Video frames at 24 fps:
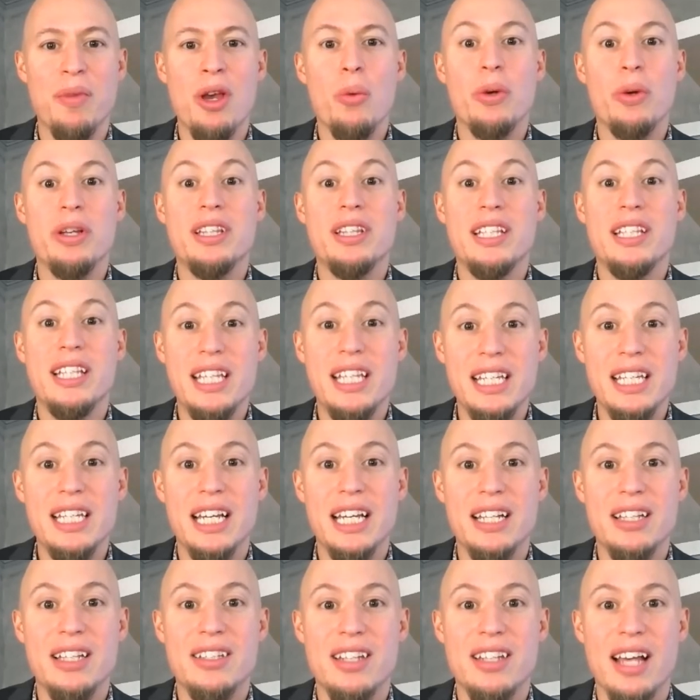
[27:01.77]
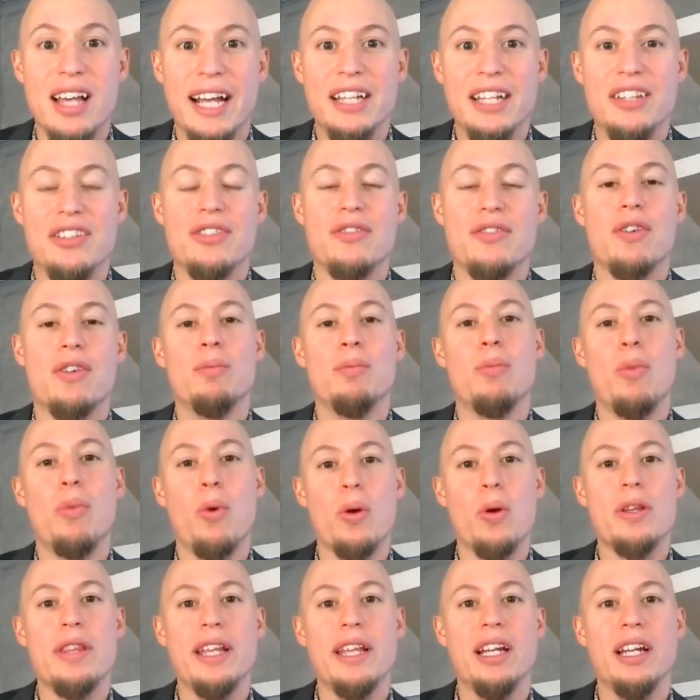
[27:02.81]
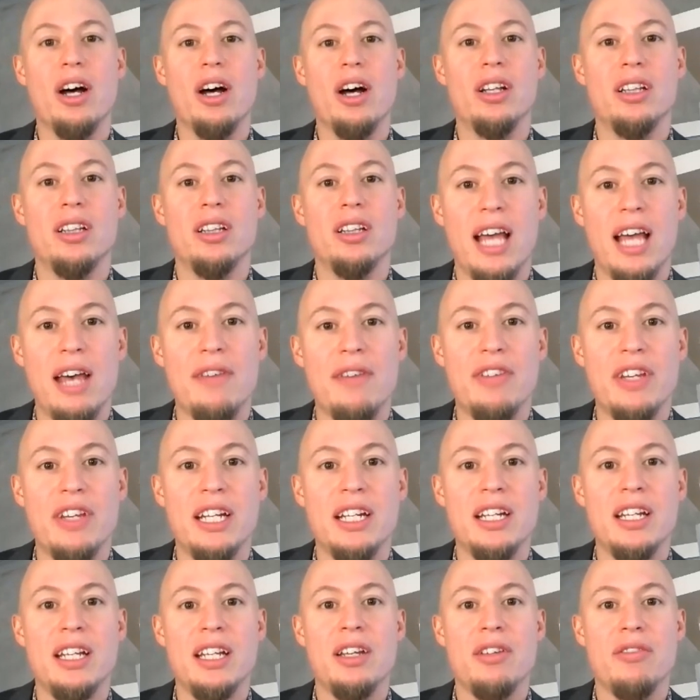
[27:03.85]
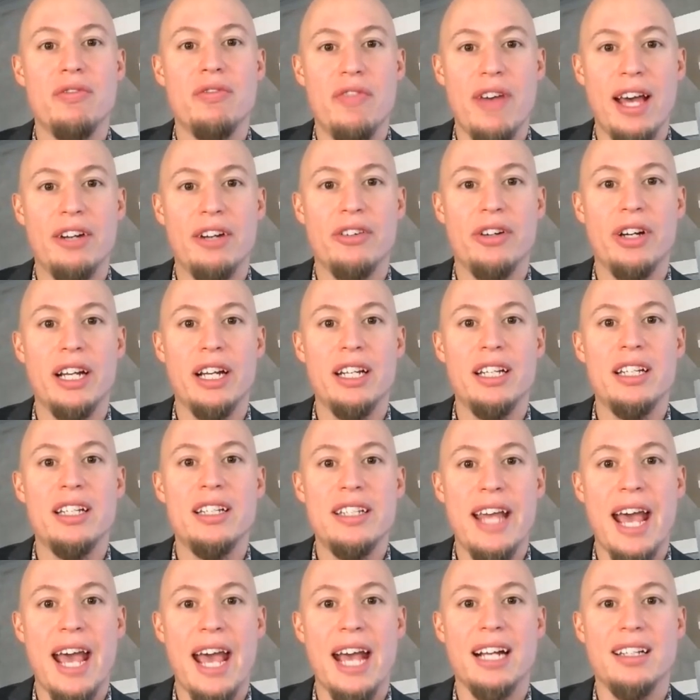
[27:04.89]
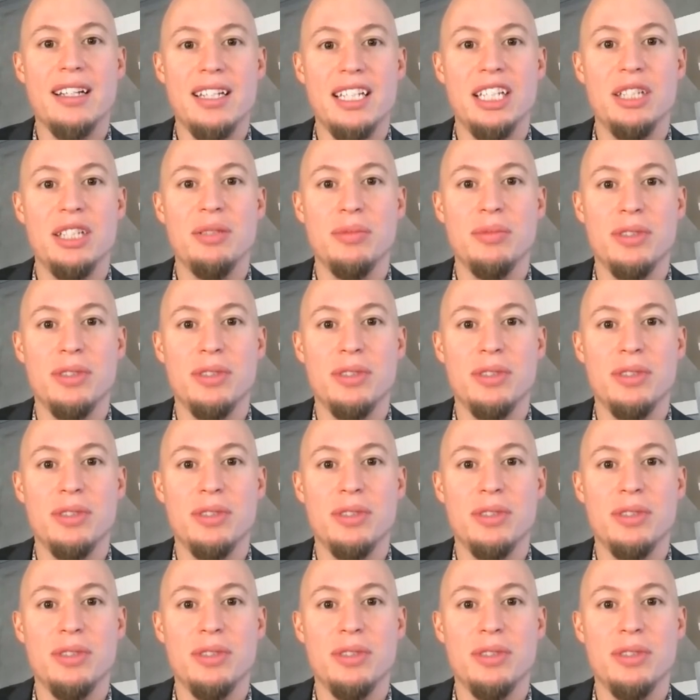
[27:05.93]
with key insights from more than 11 veteran tech team